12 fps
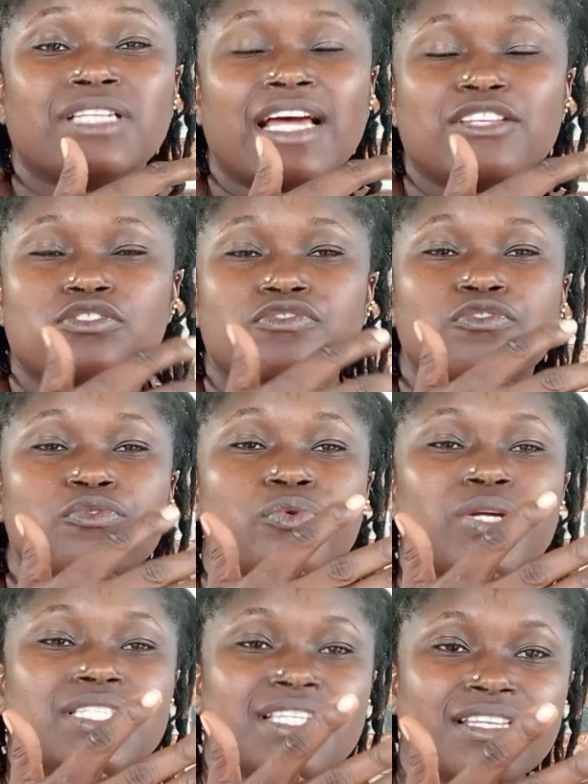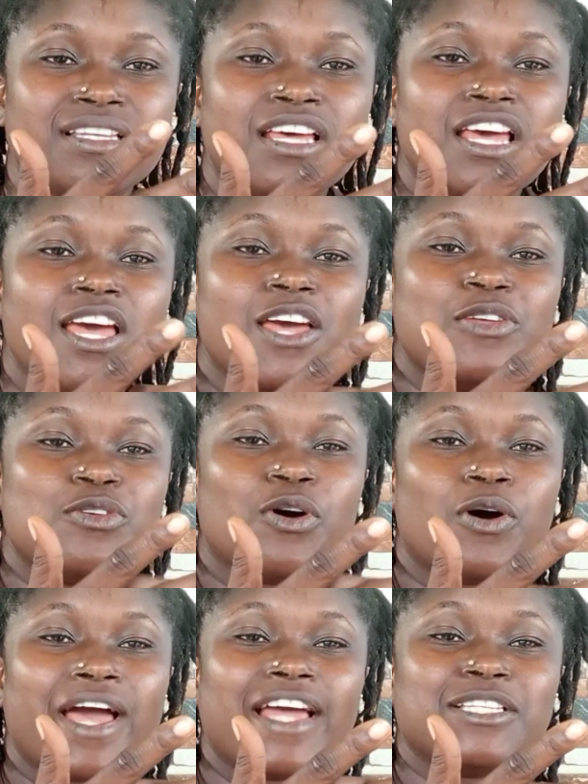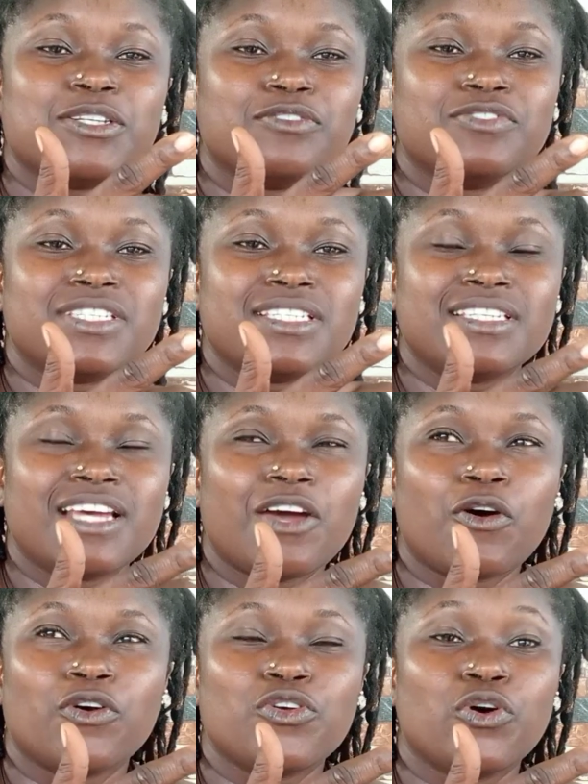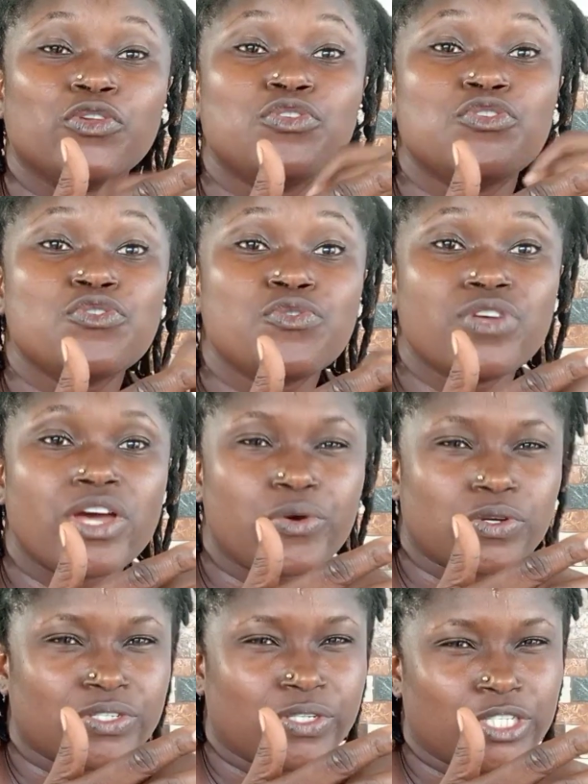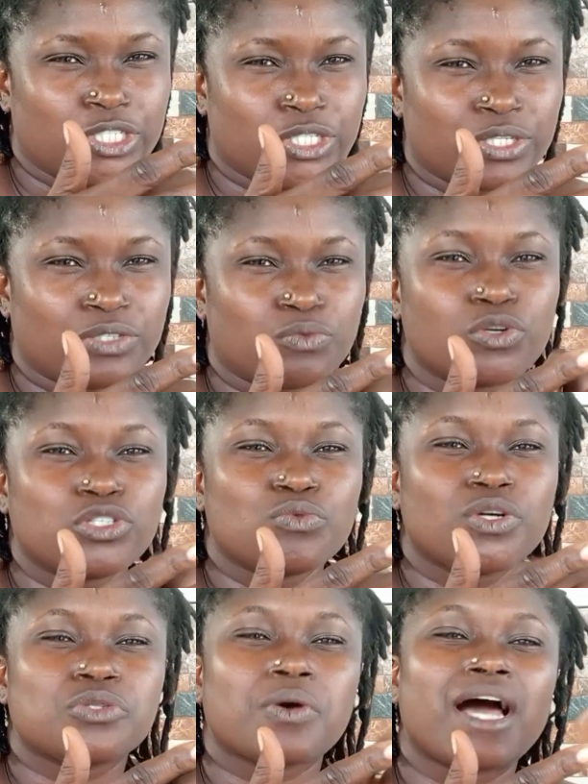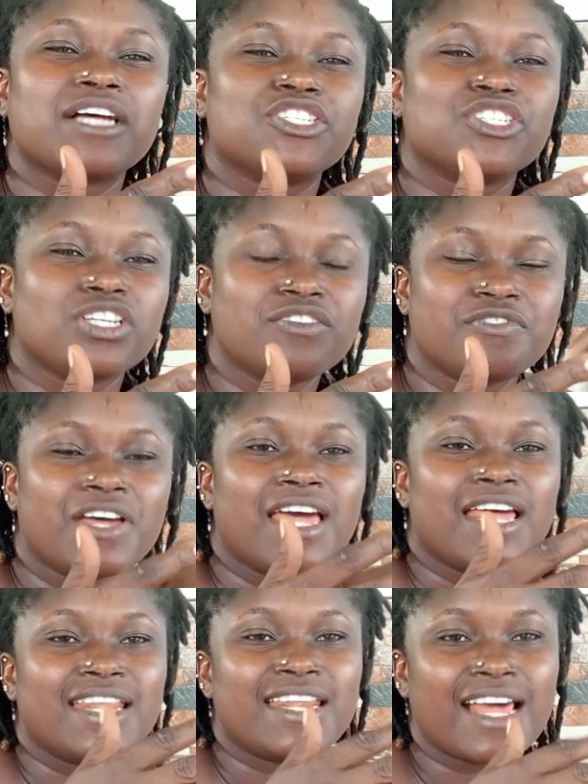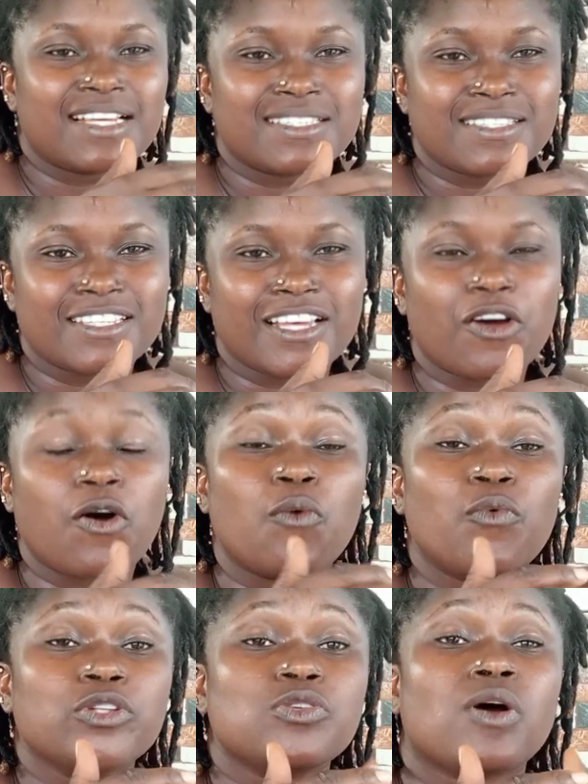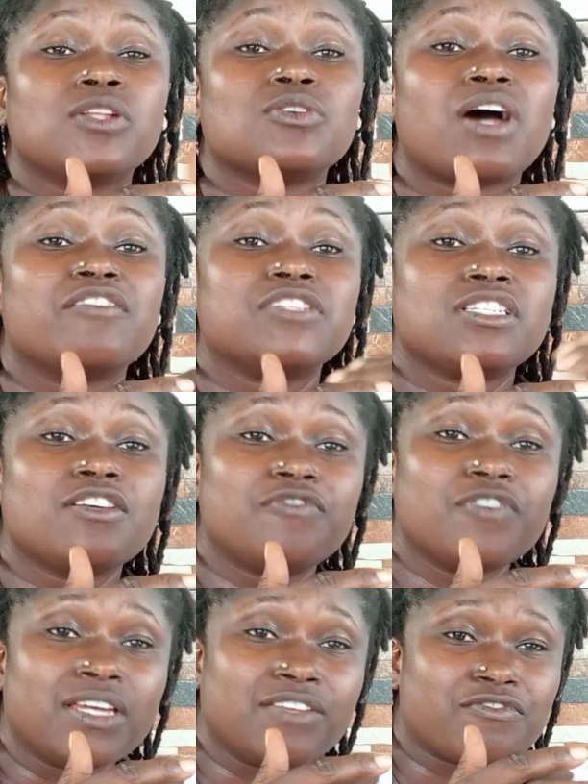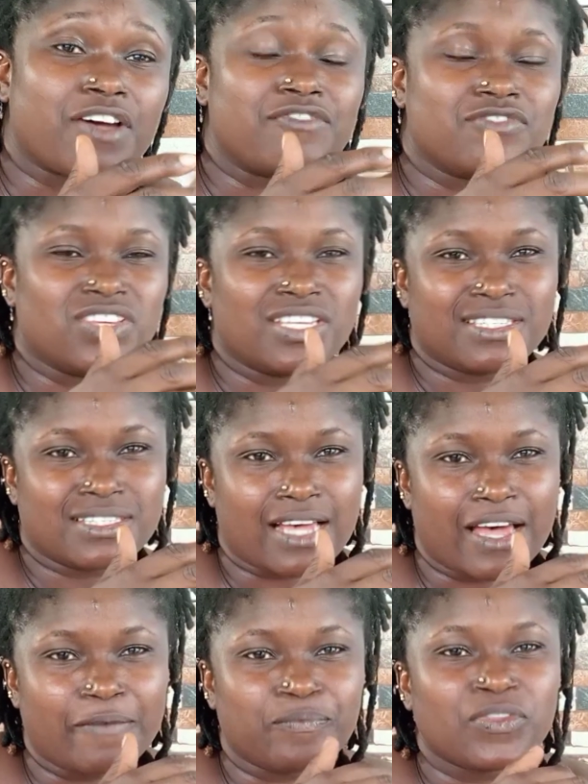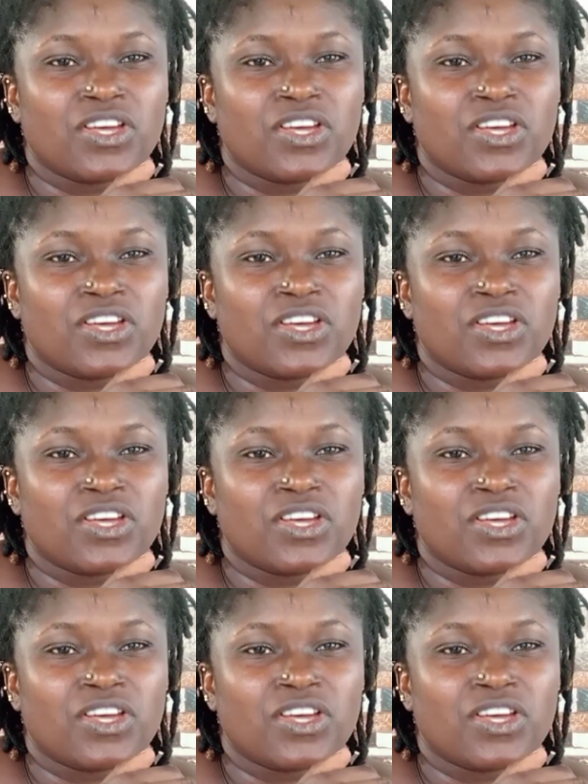That's if you've written your end of the year or your new year resolution, what you want to achieve next year or what you want to achieve in 5 years time,